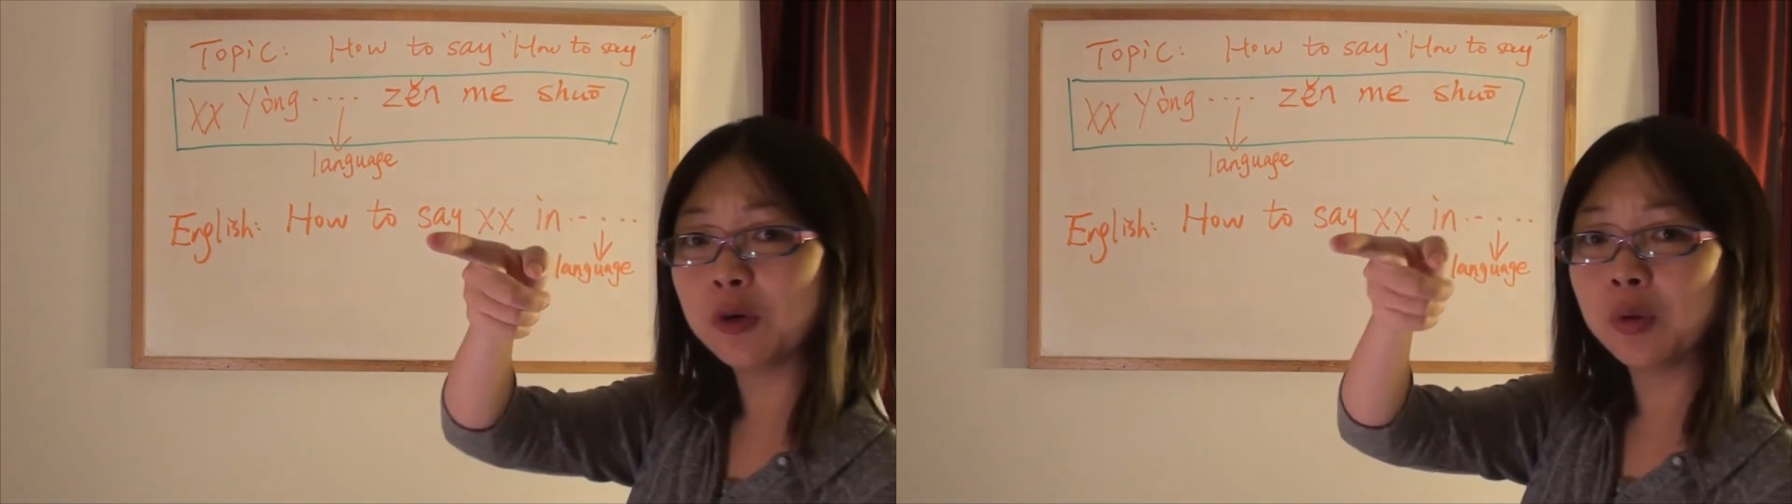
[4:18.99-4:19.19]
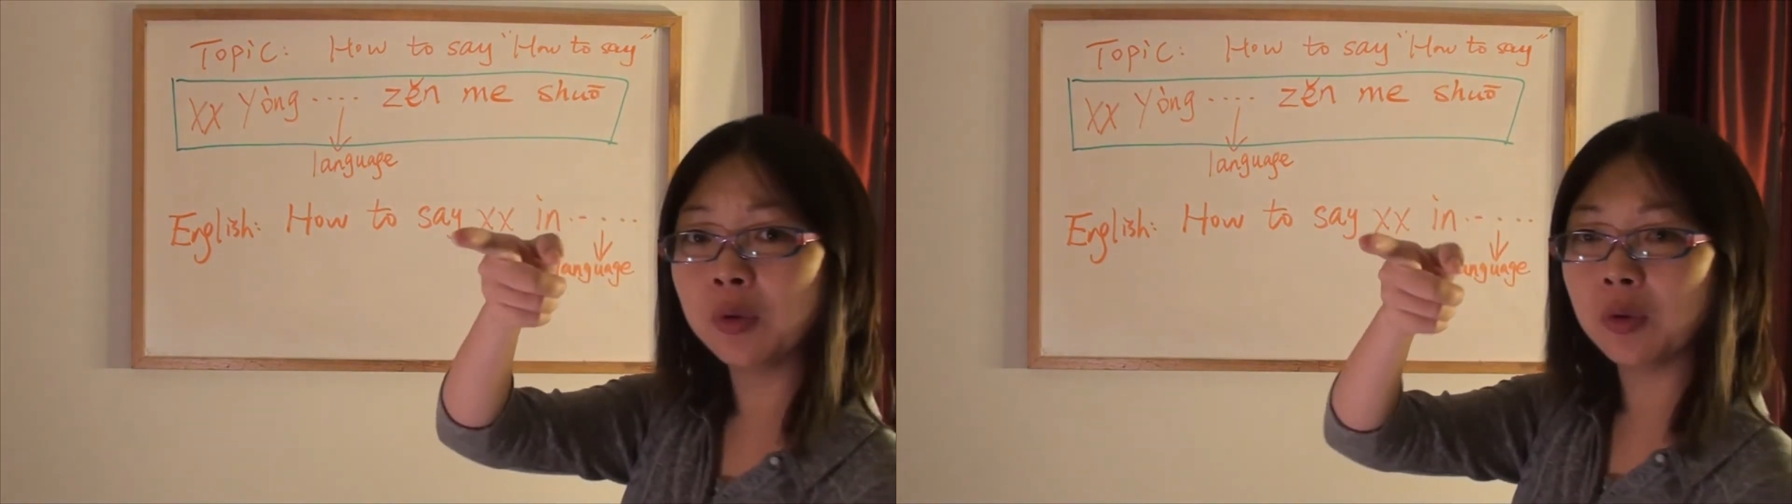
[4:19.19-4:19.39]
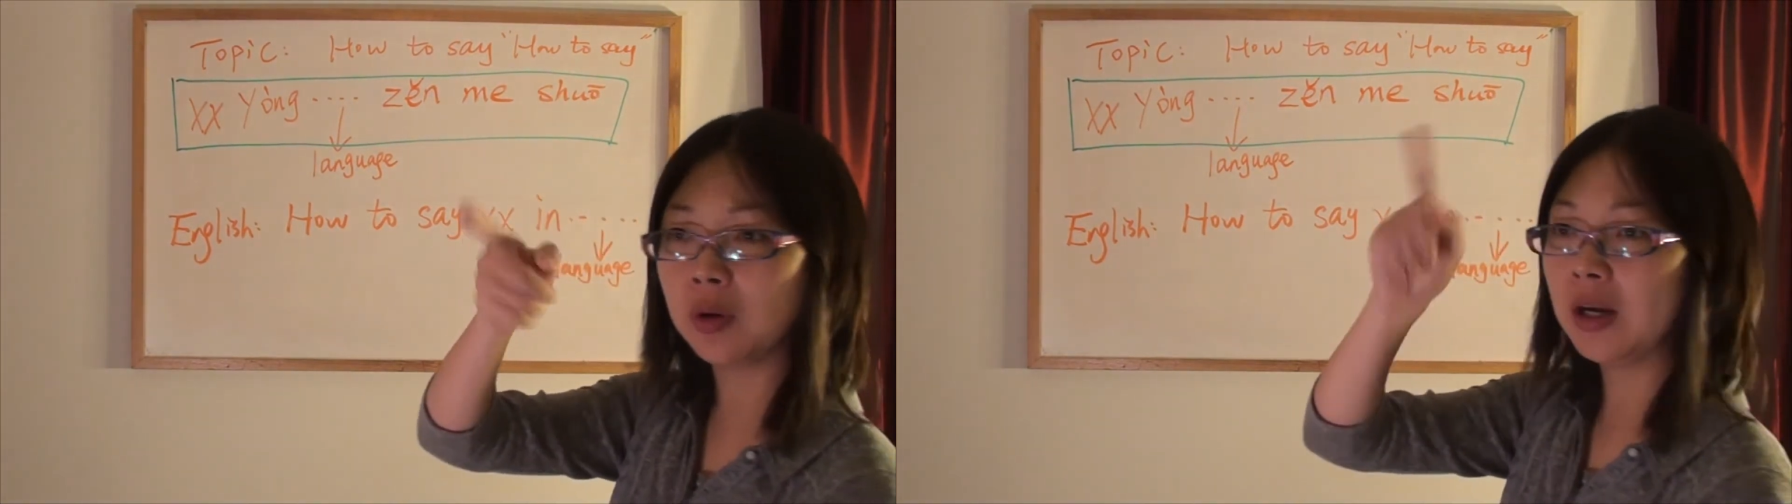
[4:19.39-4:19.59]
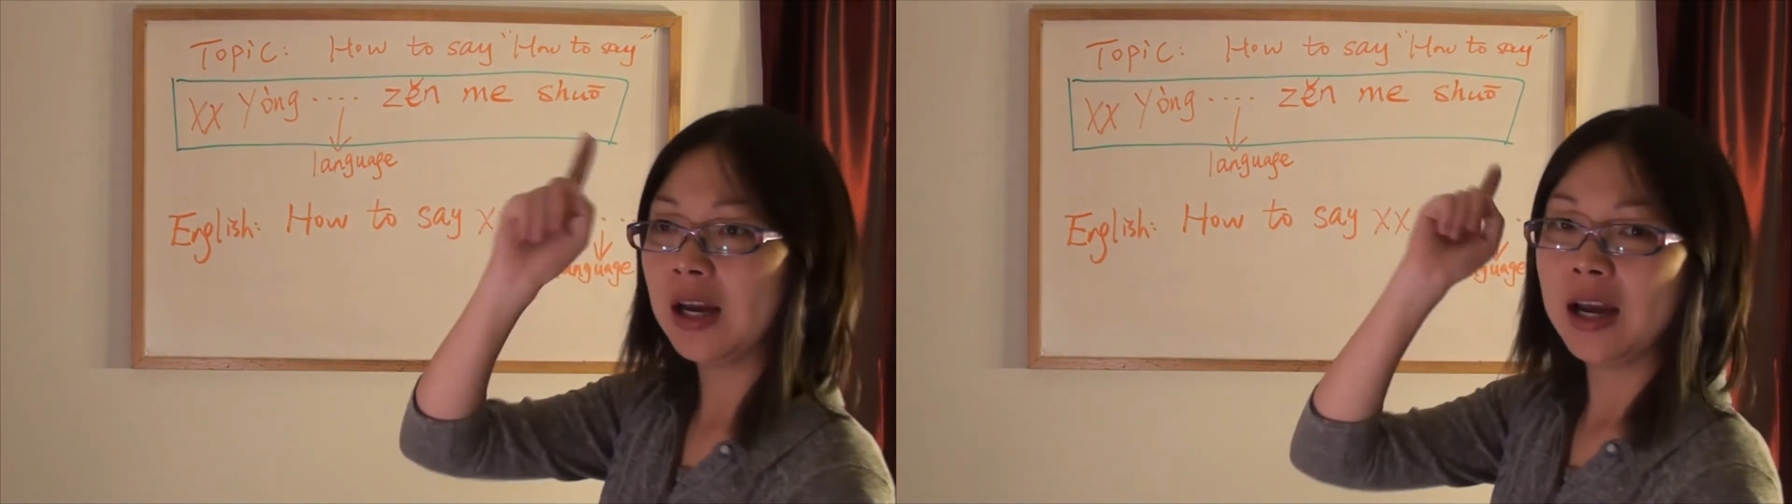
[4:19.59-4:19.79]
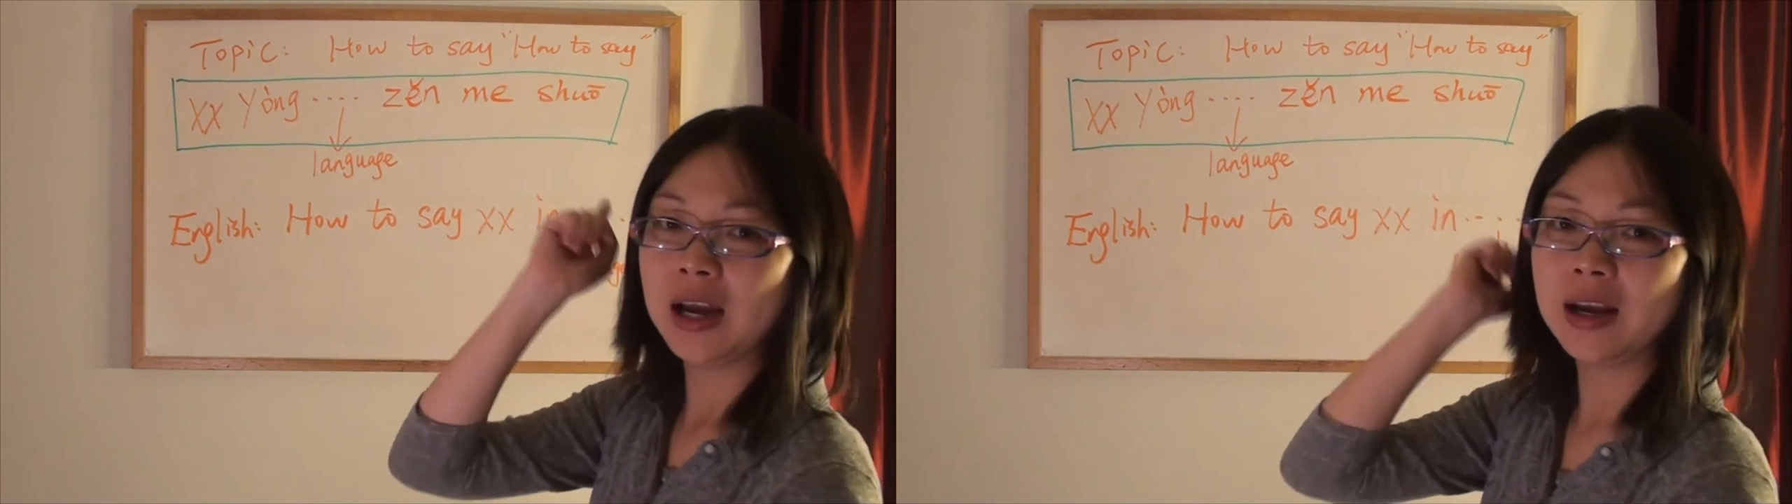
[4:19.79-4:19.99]
cool.
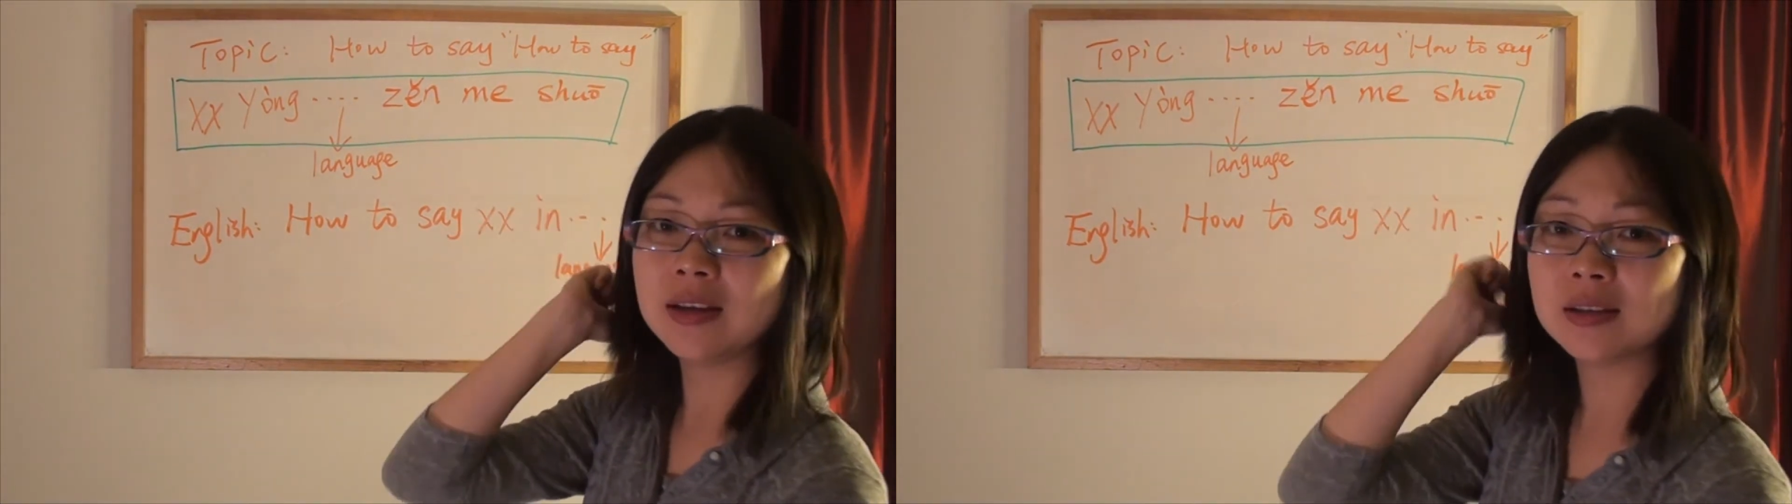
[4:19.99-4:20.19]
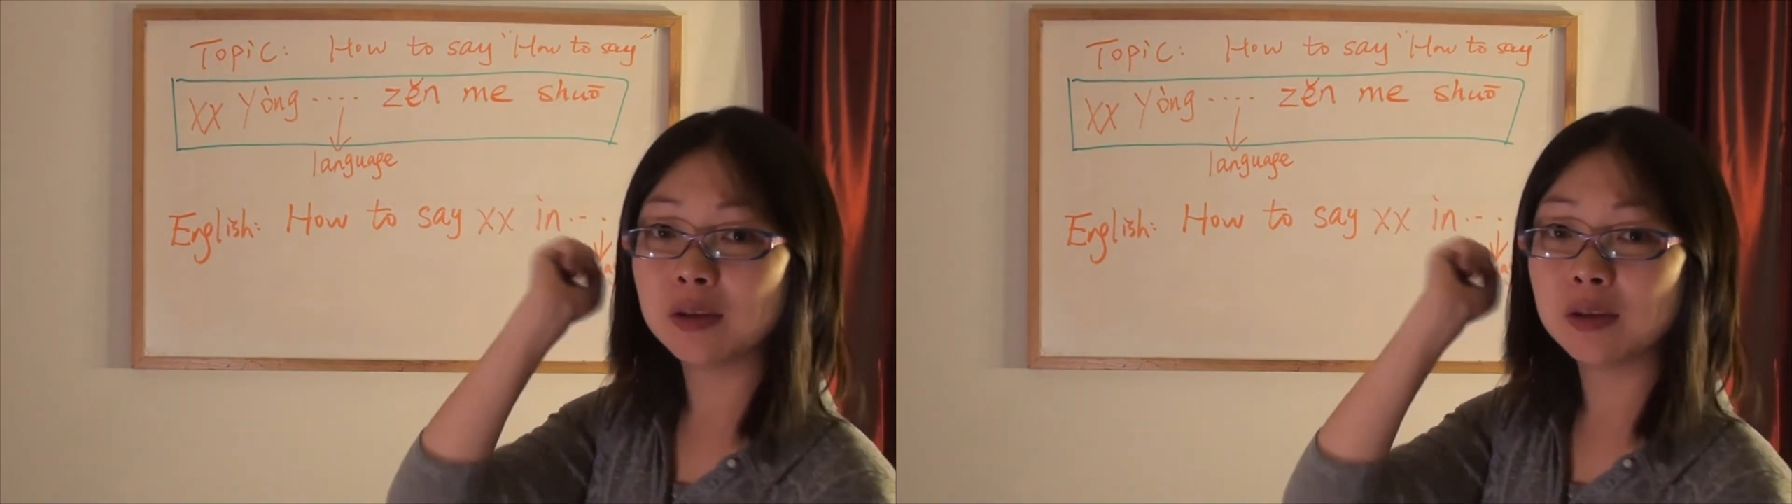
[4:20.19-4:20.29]
He's